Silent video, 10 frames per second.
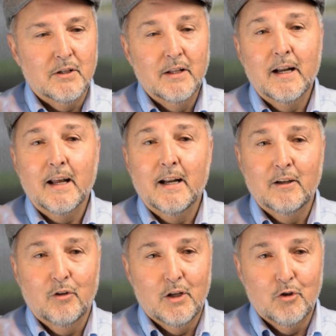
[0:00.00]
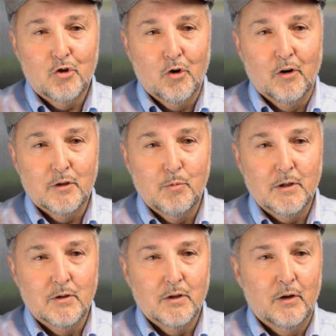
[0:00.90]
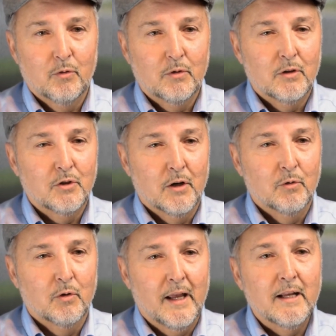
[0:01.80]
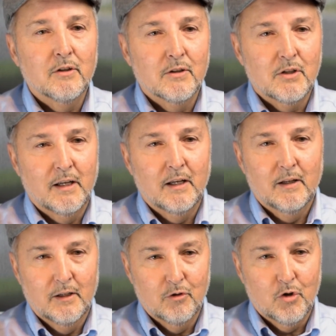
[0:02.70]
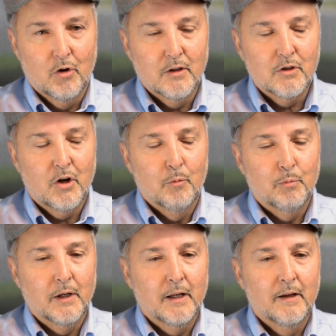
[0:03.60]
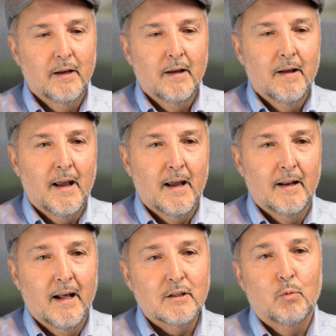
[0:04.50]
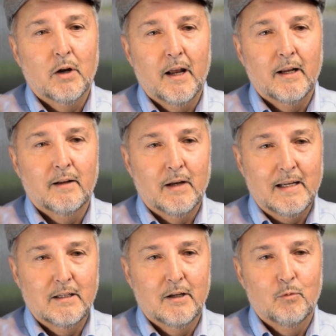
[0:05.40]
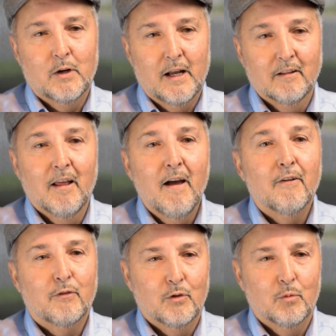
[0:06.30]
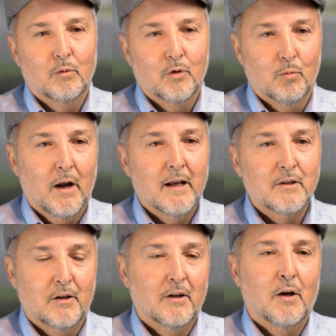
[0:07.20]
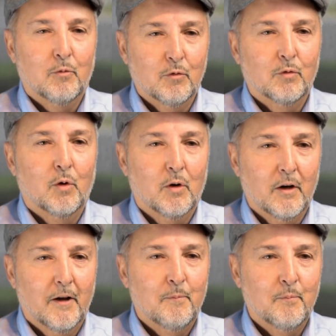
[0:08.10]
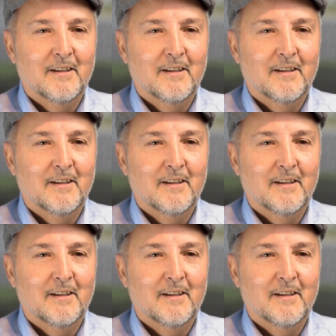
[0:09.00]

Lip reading: And then I got into the insurance business. I owned a general agency insurance company, and that's what I did when I left Nebraska to come to Florida.